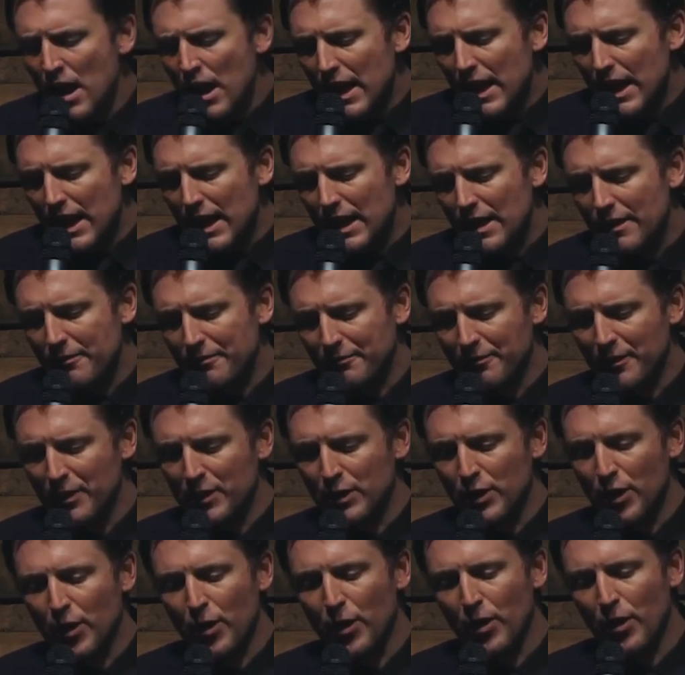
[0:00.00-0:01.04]
if a
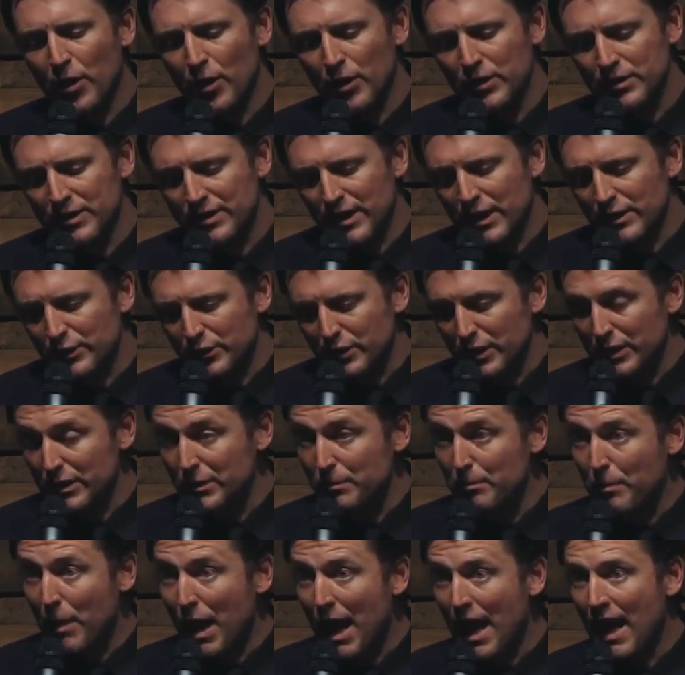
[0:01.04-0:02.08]
girl says she's
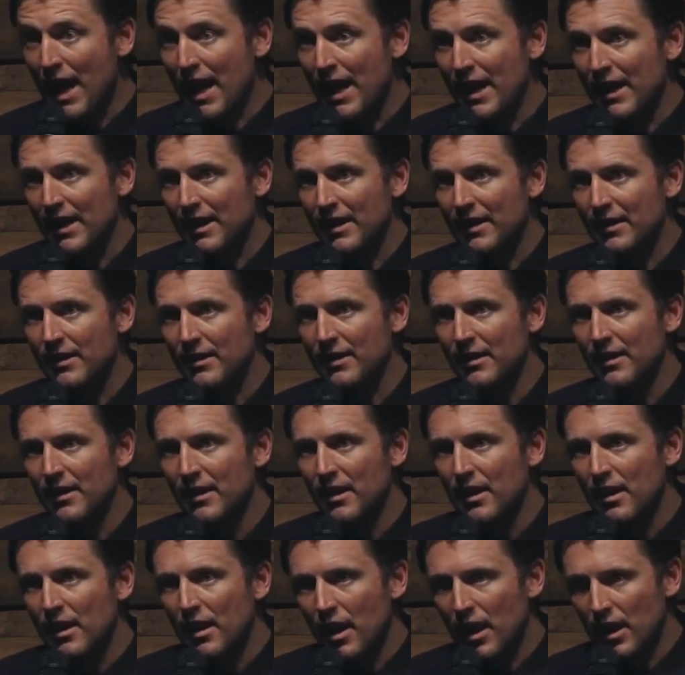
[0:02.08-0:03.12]
bi,
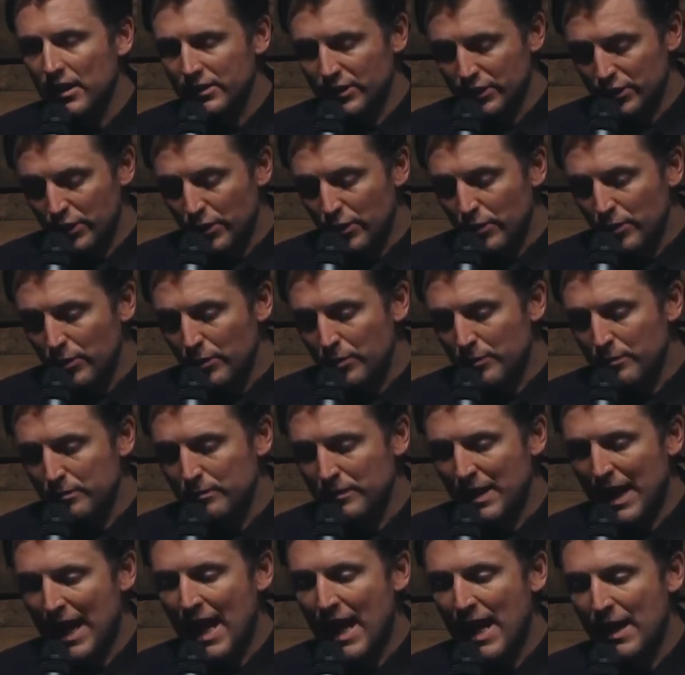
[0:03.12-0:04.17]
assume
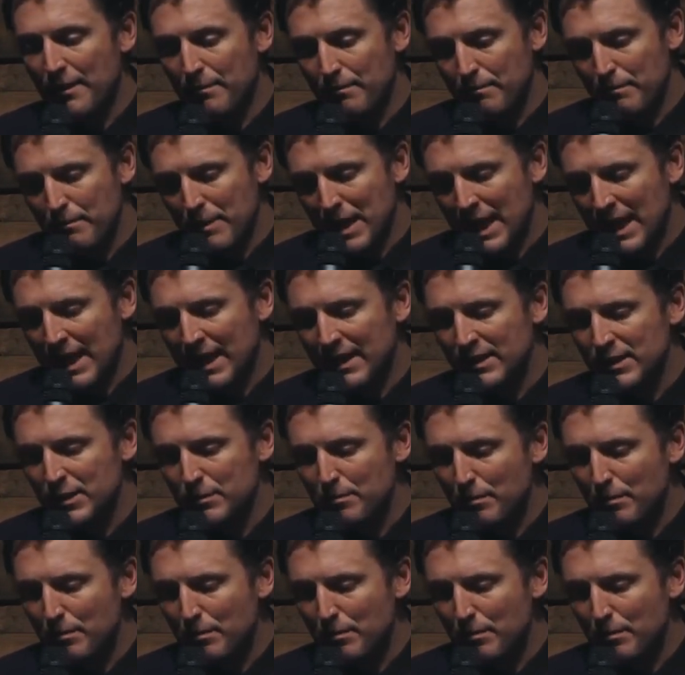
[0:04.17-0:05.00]
that means